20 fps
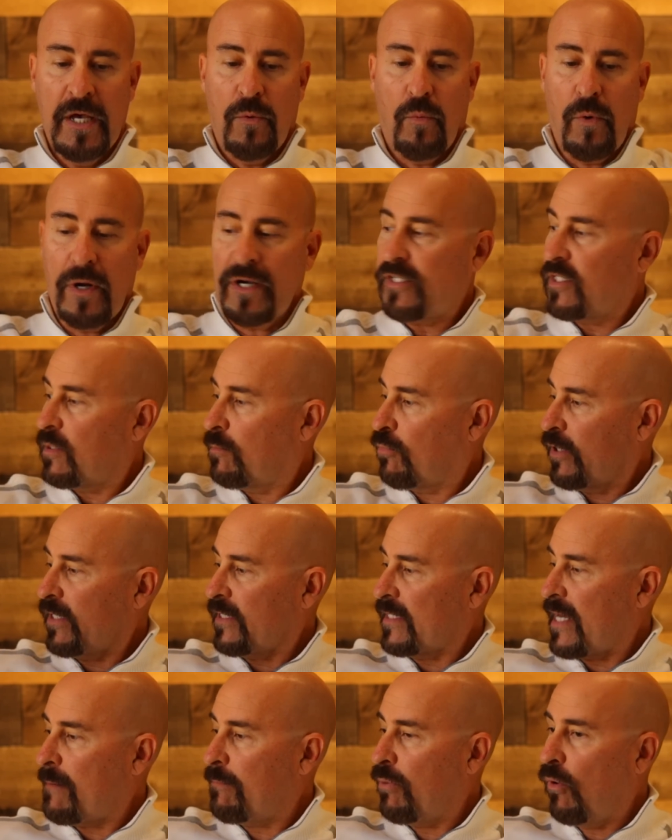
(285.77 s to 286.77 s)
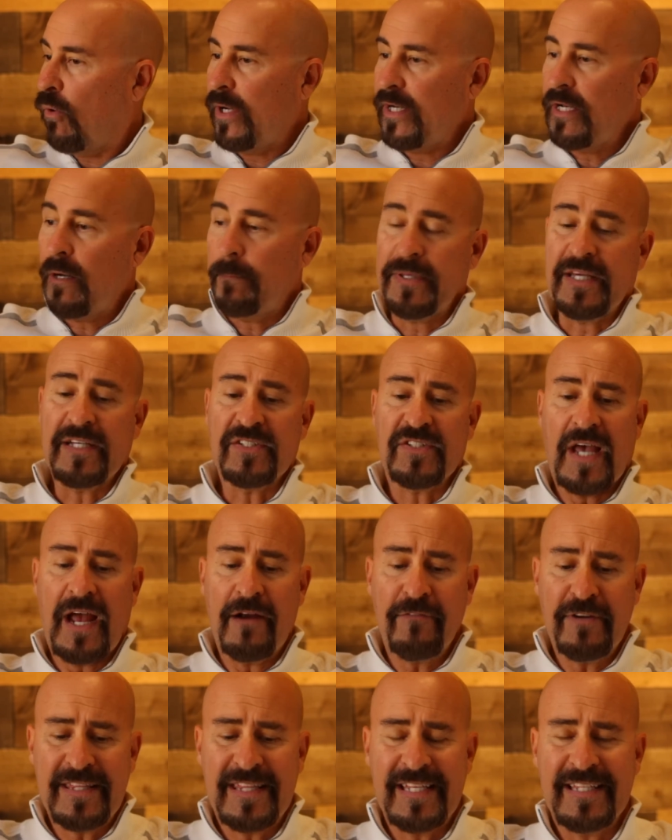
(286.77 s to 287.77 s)
Wanted to bring that point up because
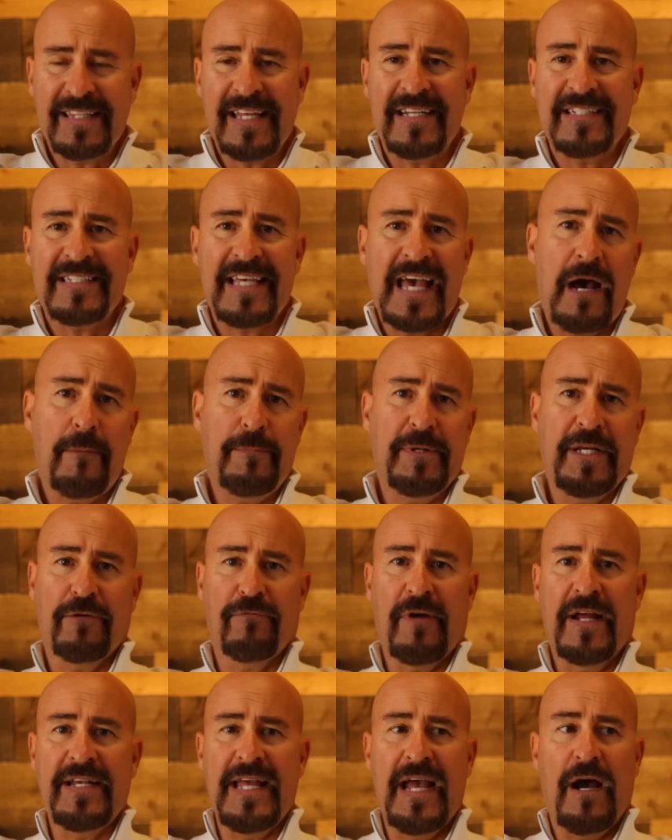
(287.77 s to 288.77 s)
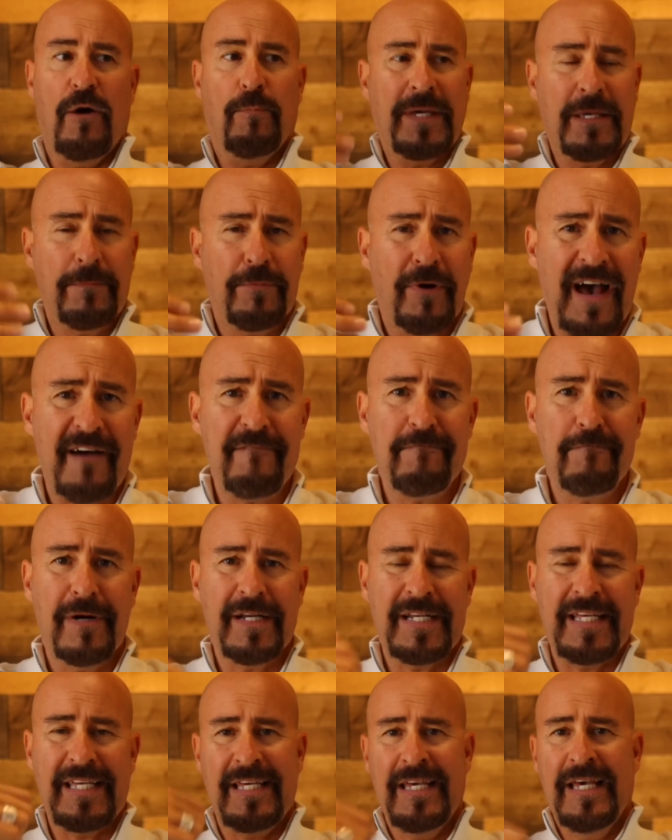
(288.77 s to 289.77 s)
everything that is happening right now, people have
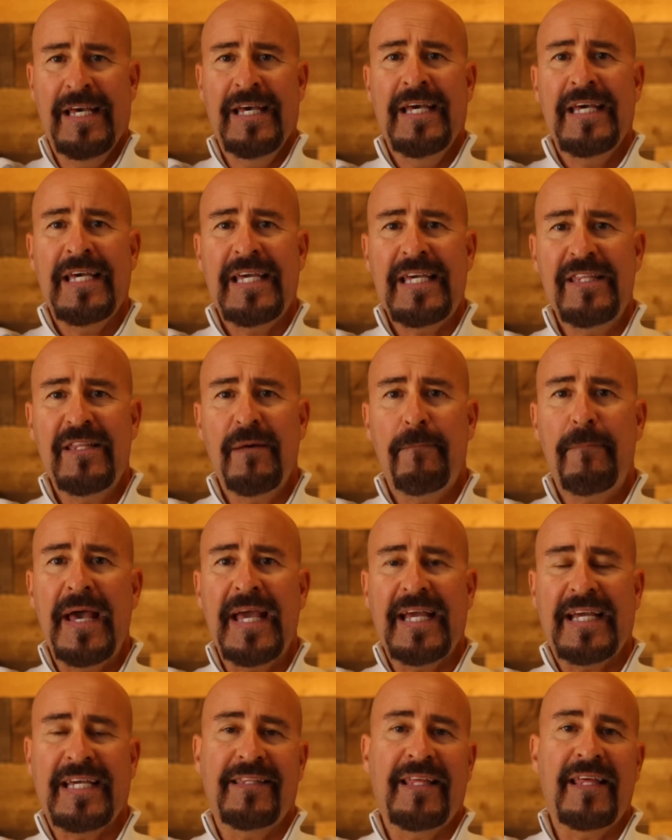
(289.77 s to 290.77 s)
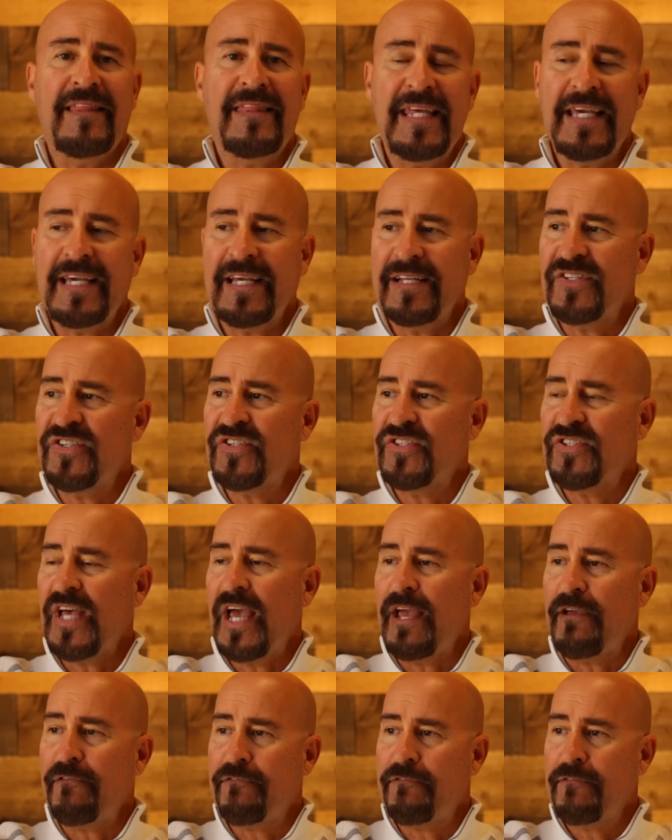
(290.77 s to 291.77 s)
money in the bank and they think it's
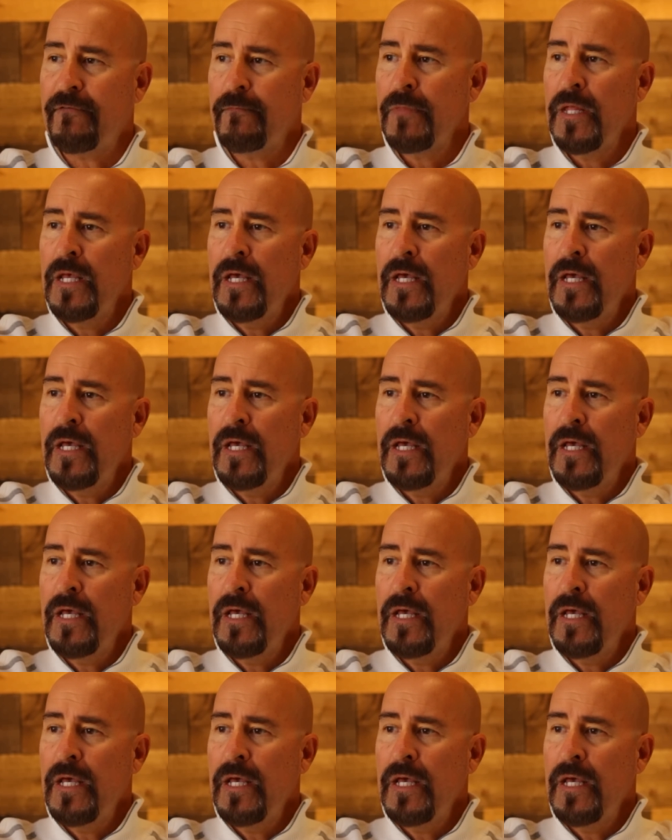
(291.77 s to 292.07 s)
safe.